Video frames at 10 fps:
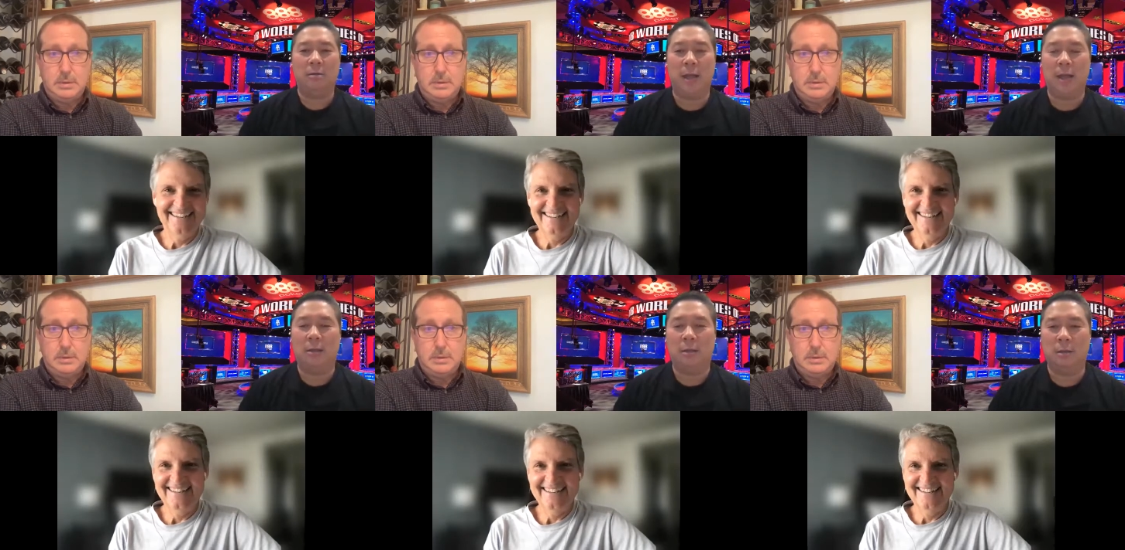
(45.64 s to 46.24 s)

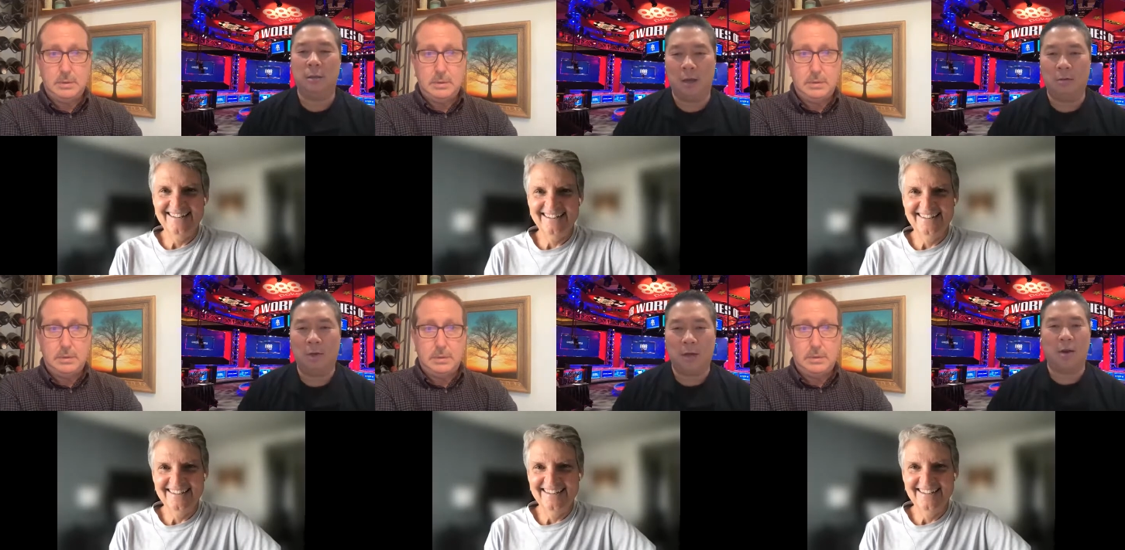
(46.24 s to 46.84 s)
Speaker 1: and
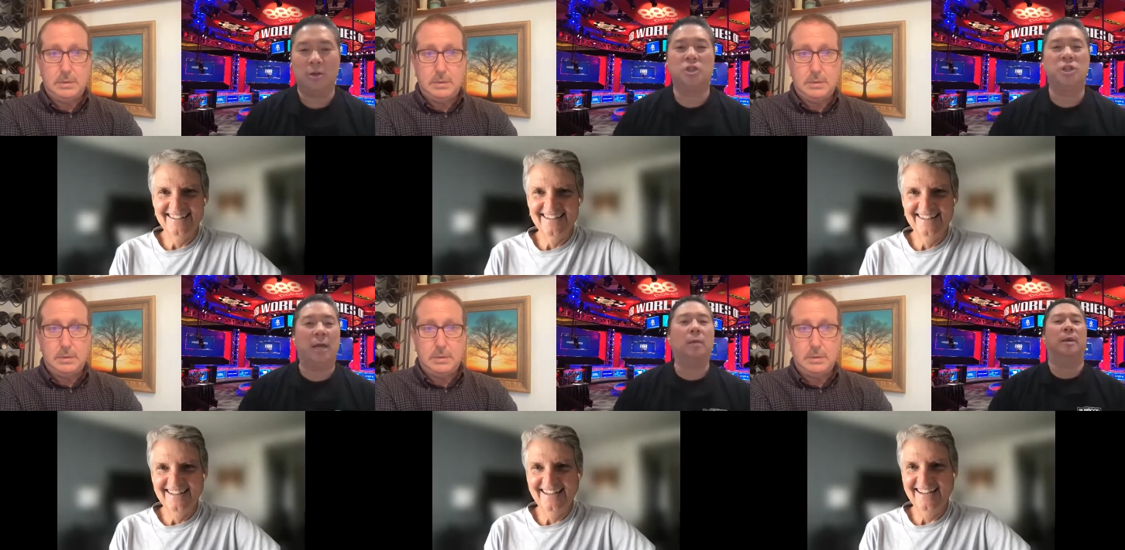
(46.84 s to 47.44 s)
Lon McEachern.
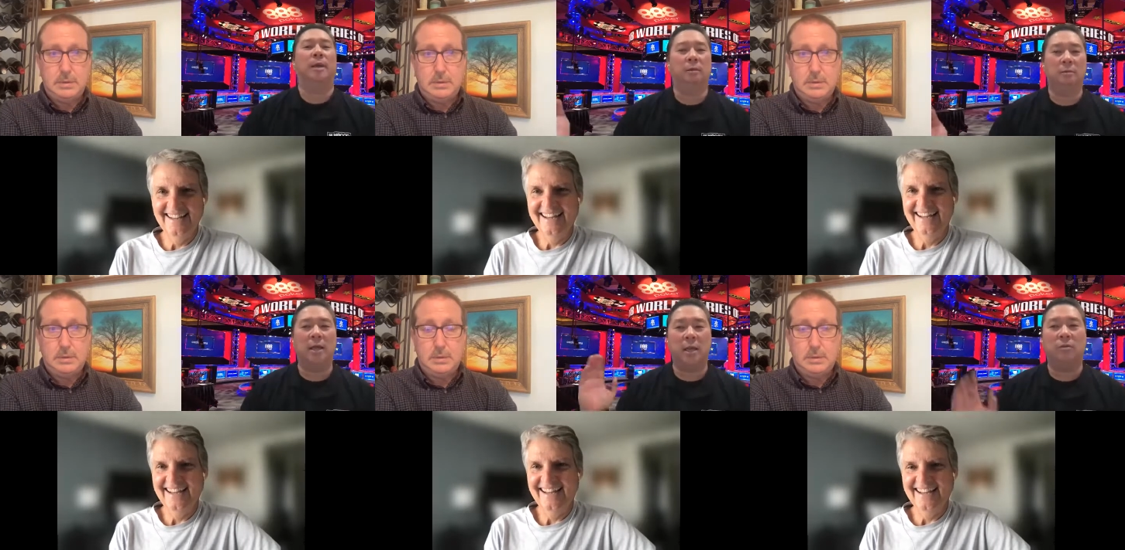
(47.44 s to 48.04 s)
Gentlemen,
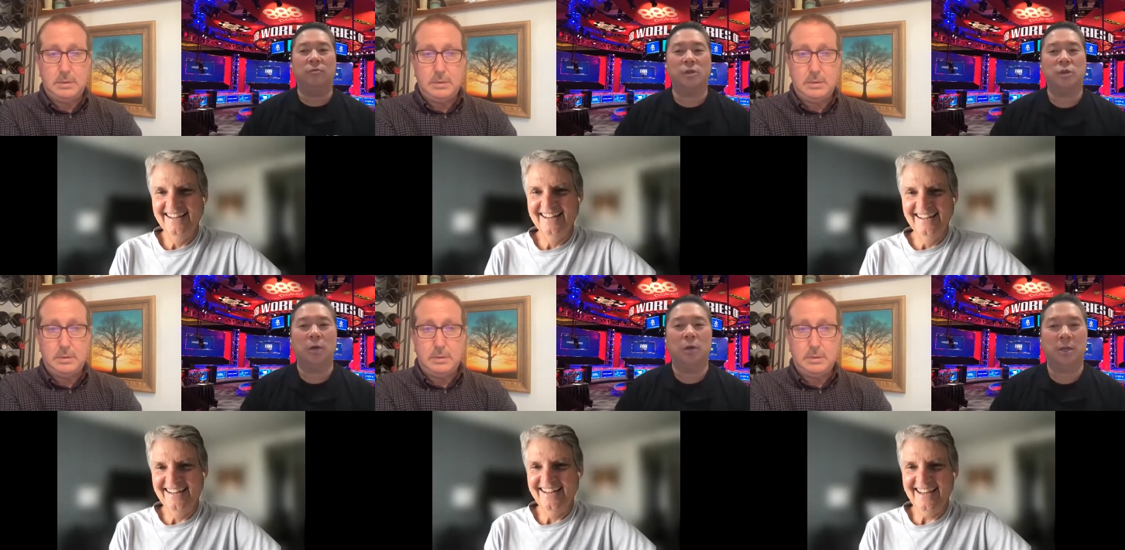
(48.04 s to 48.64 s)
thank you for
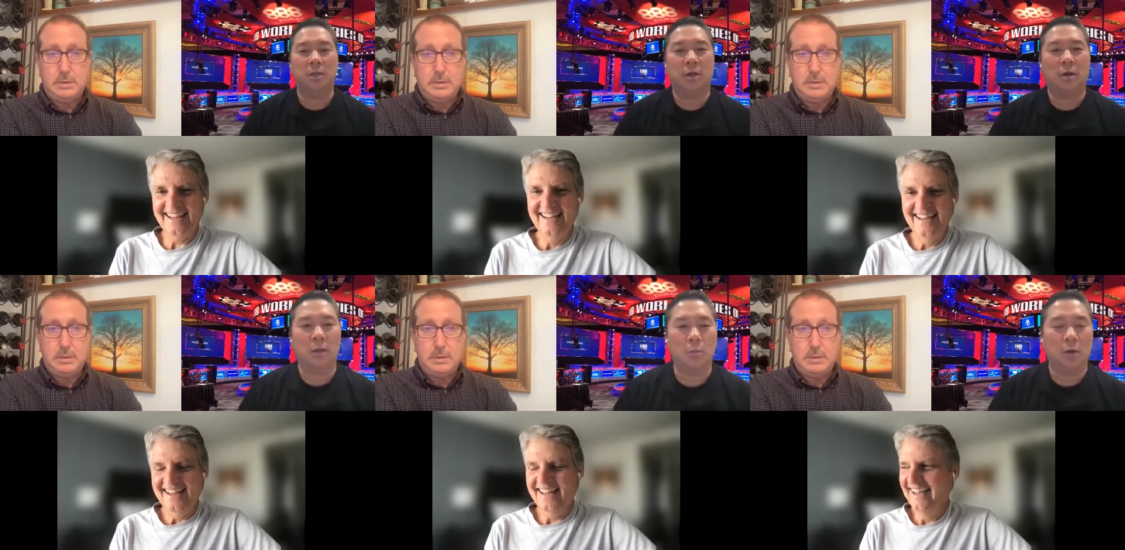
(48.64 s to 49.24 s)
joining us here
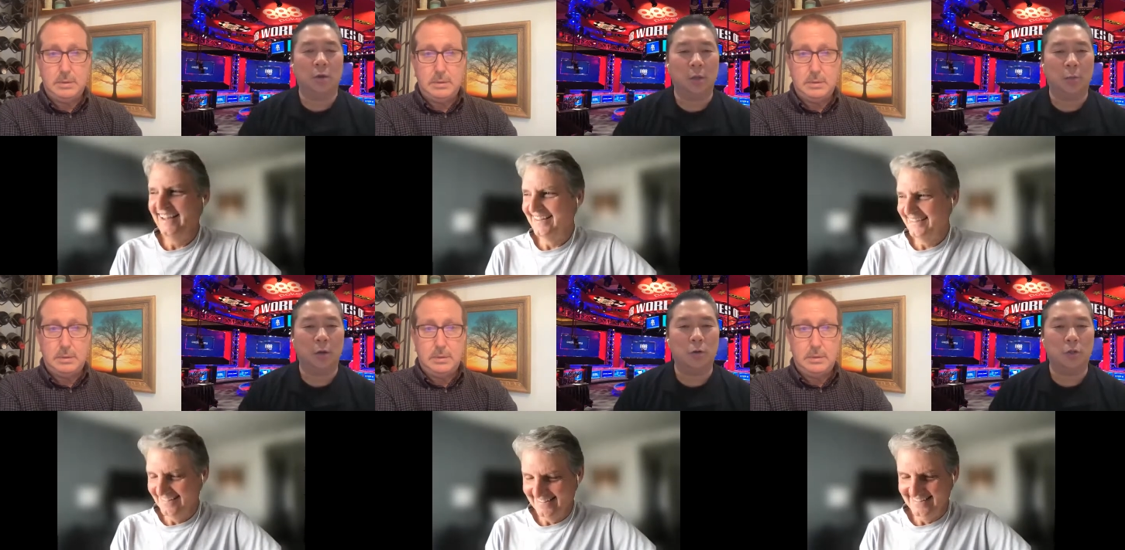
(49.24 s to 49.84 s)
on the Bernard Lee
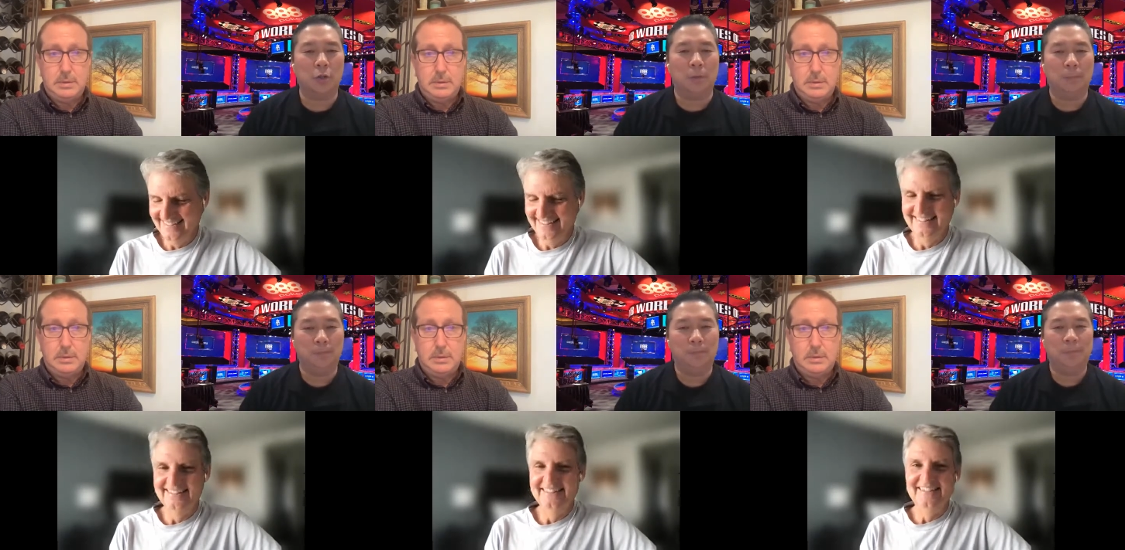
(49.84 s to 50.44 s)
Poker Show.
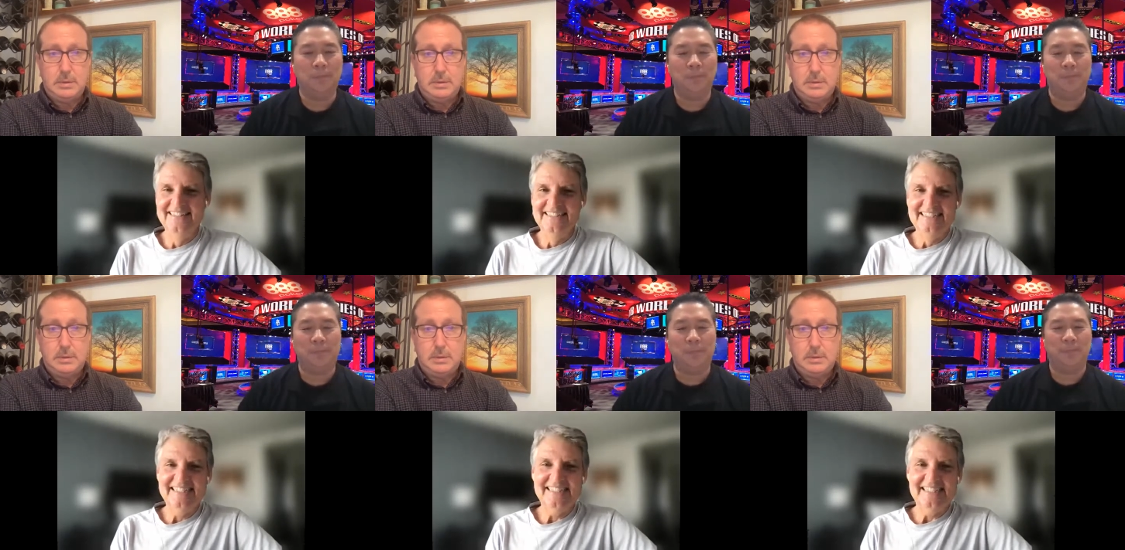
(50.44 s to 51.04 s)

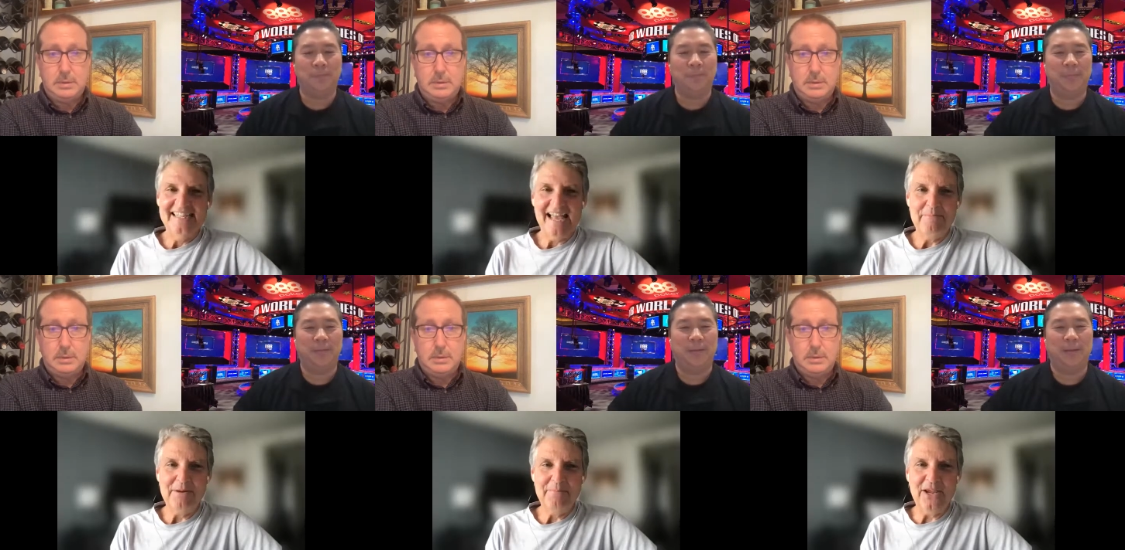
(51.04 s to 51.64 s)
Speaker 2: Happy to
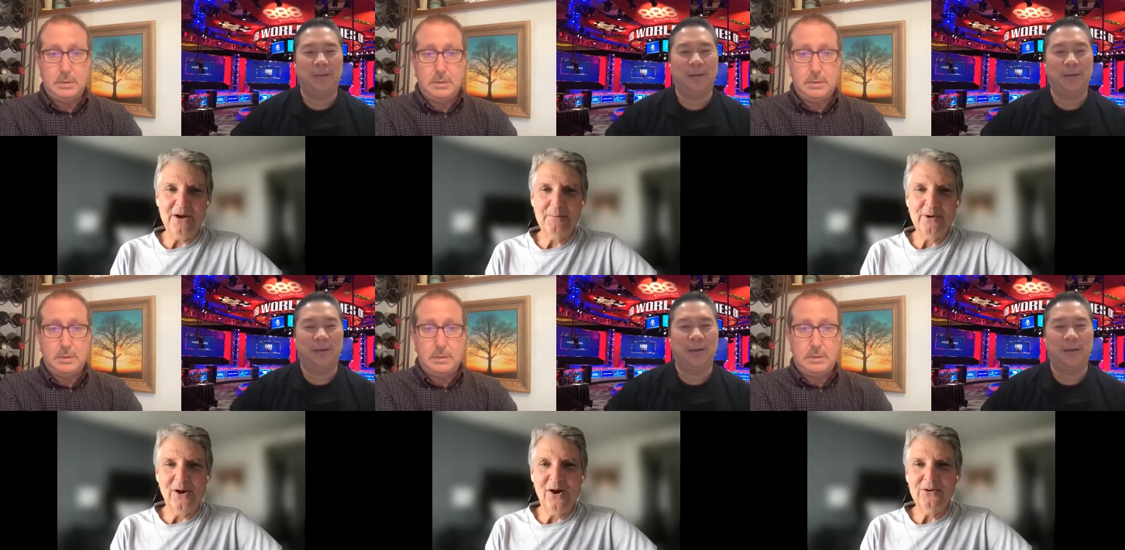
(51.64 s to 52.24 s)
be here,
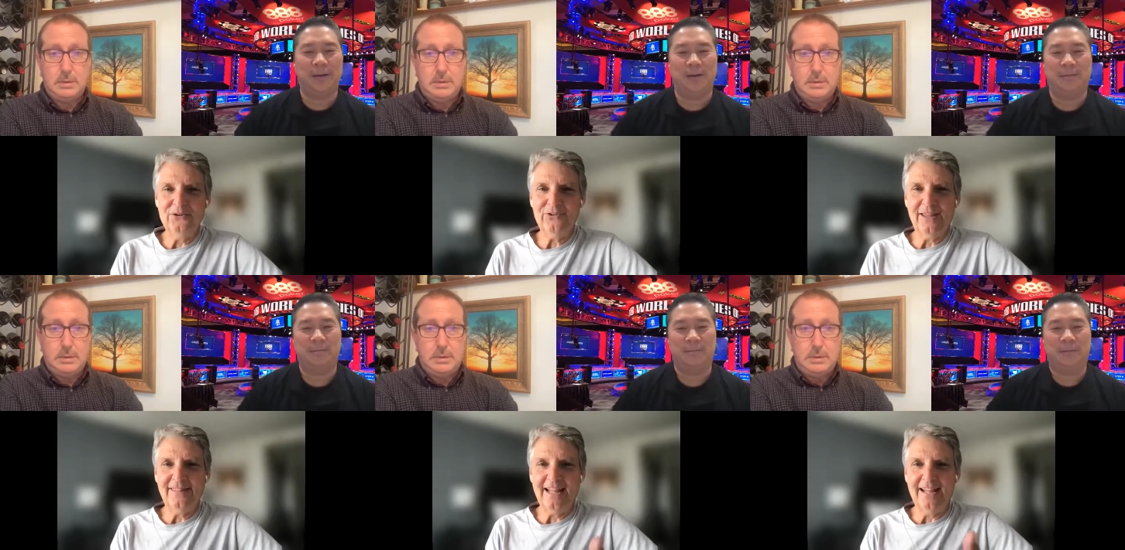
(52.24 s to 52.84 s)
Bernard. You said
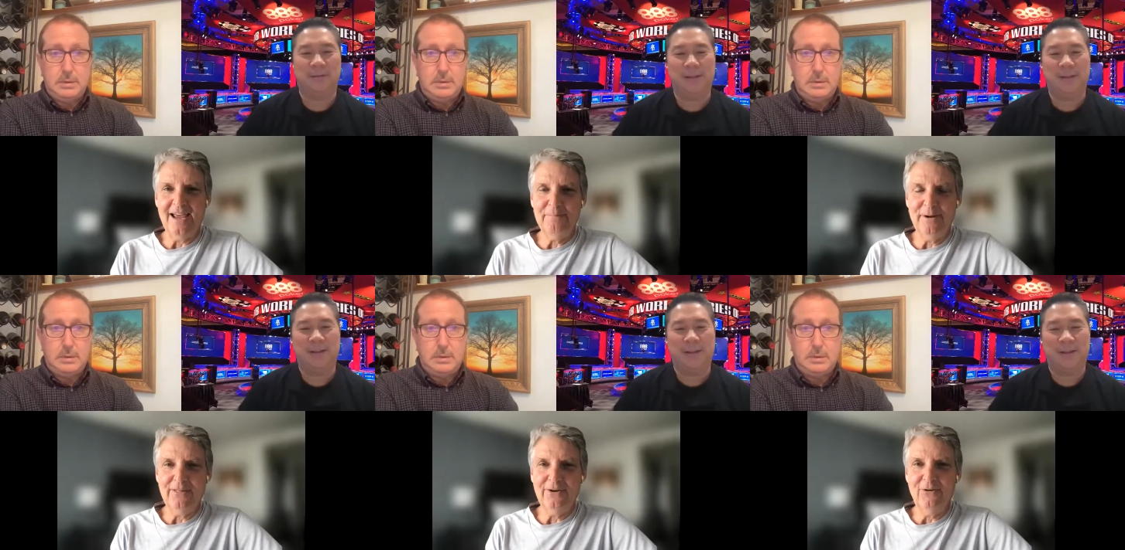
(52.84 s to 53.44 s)
that line better
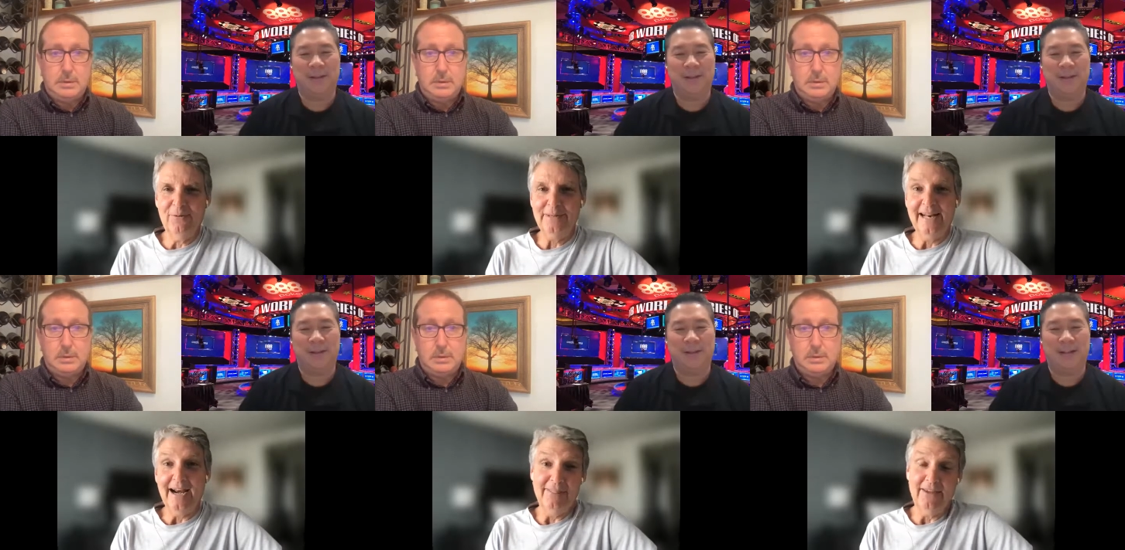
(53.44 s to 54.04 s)
than Norman did,
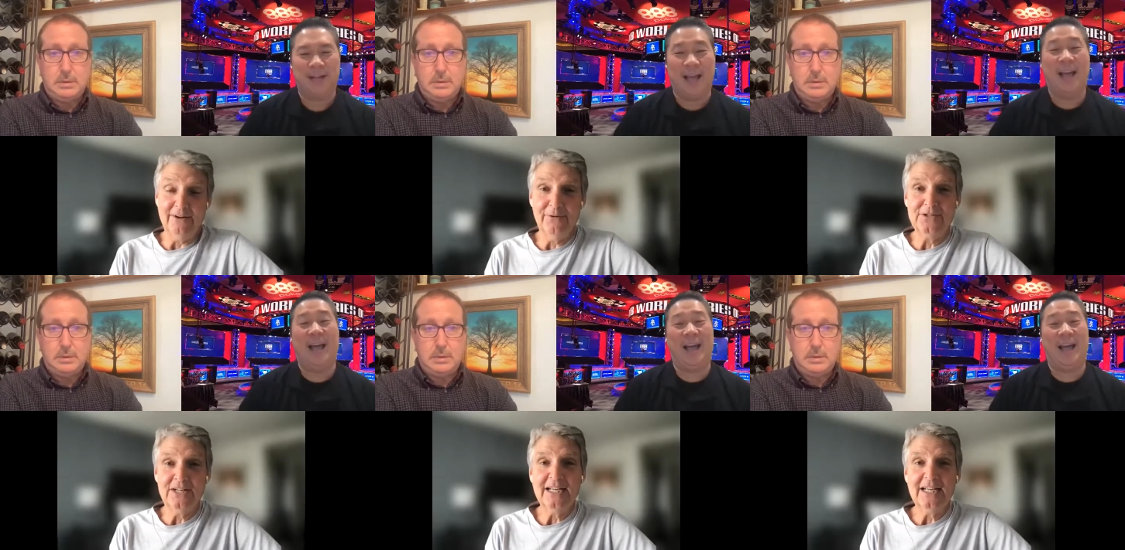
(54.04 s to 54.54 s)
I think, originally.